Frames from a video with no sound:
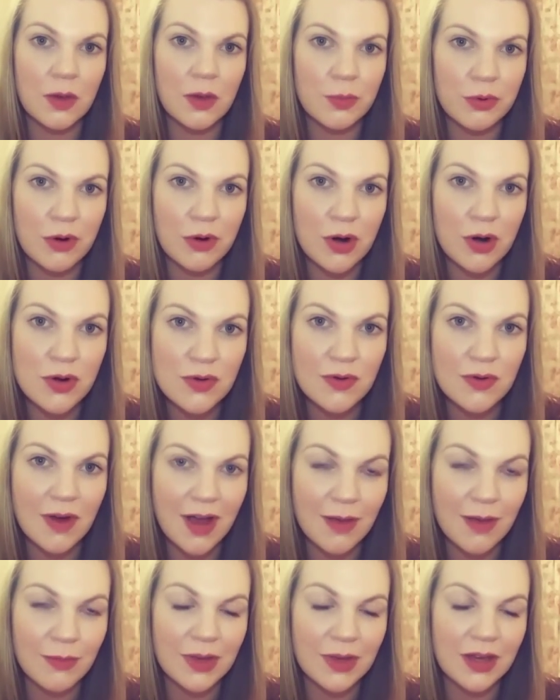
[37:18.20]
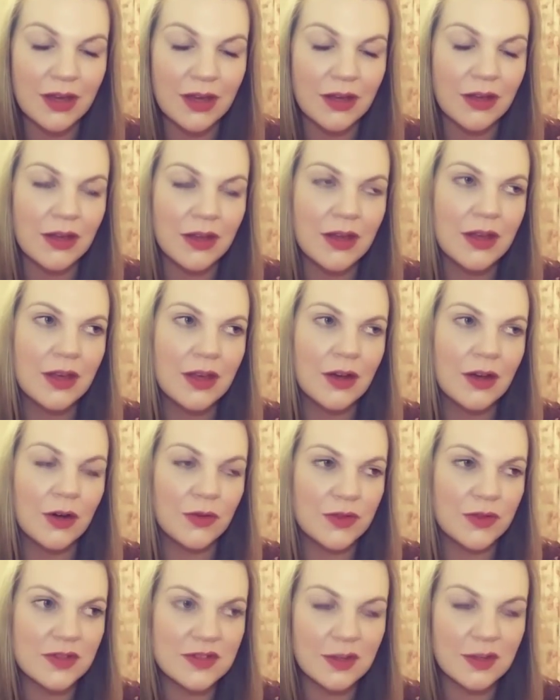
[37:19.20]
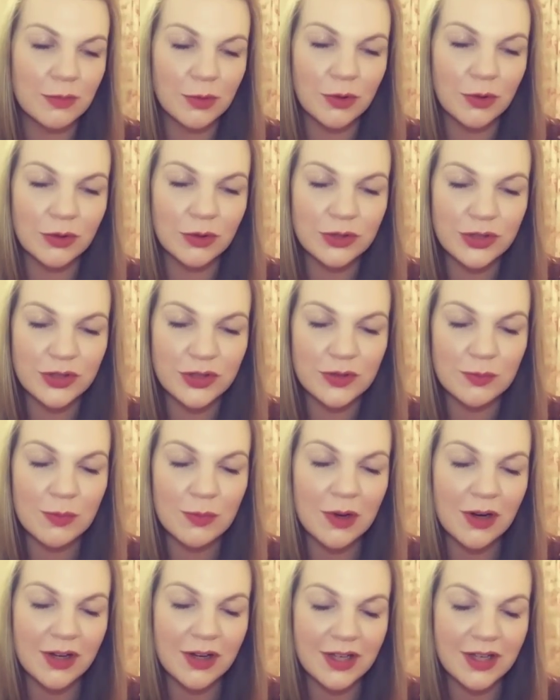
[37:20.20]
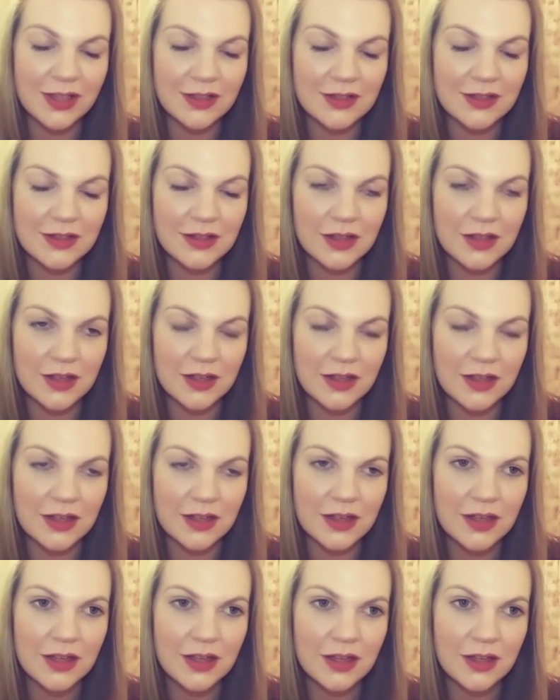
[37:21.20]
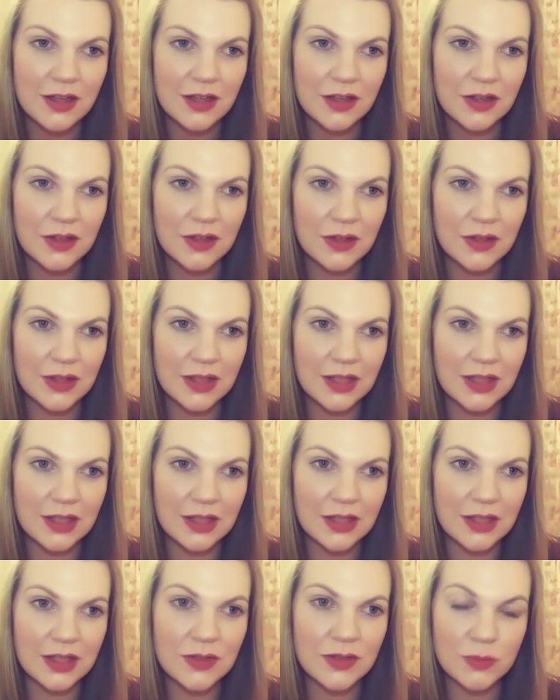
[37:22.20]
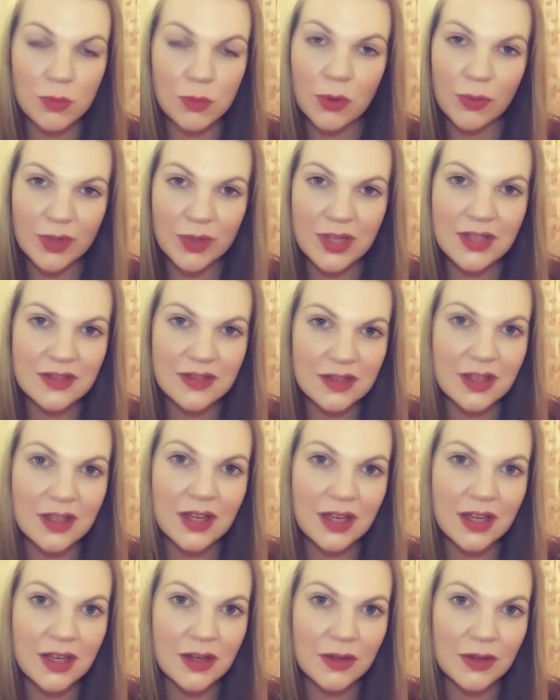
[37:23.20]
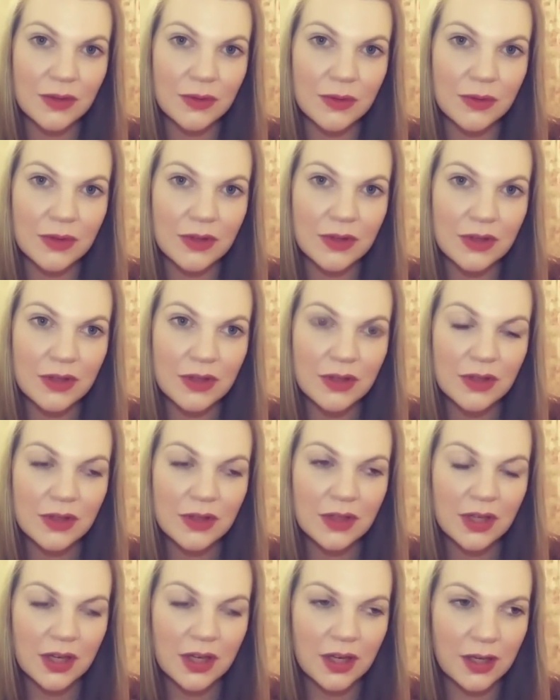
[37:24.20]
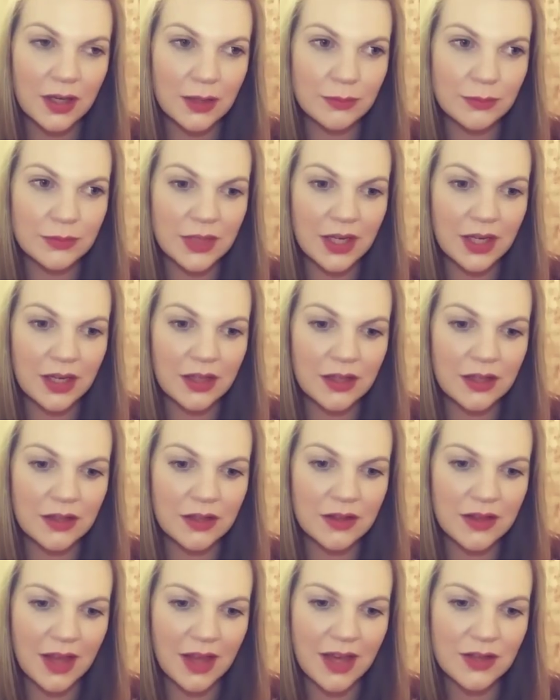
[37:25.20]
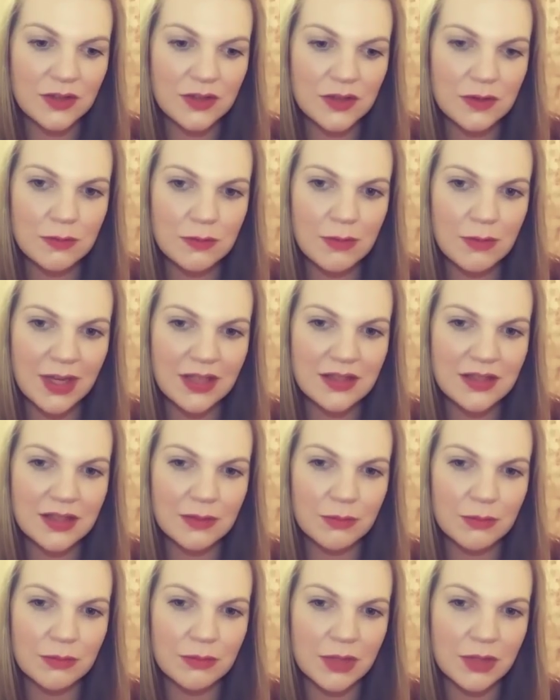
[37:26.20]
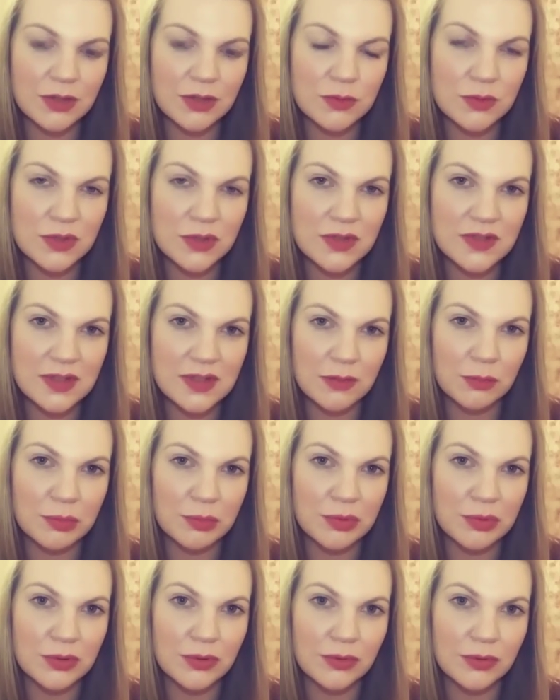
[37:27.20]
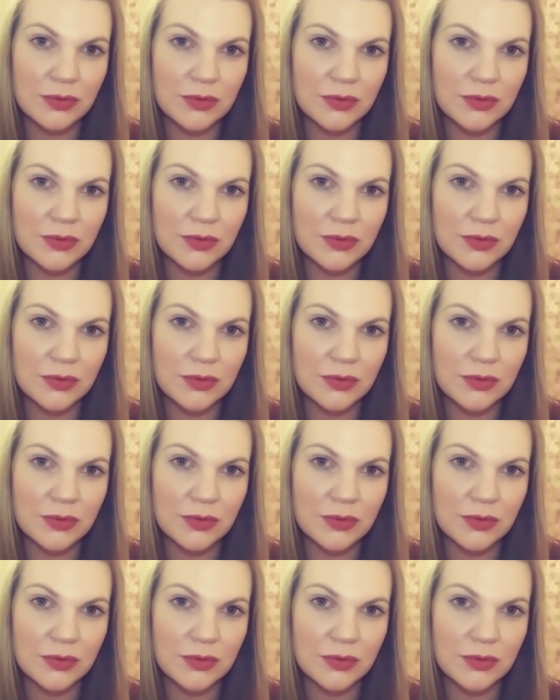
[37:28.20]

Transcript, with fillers: is what we need to heal um, that just makes it much more simple it's to me i believe it's always the simple path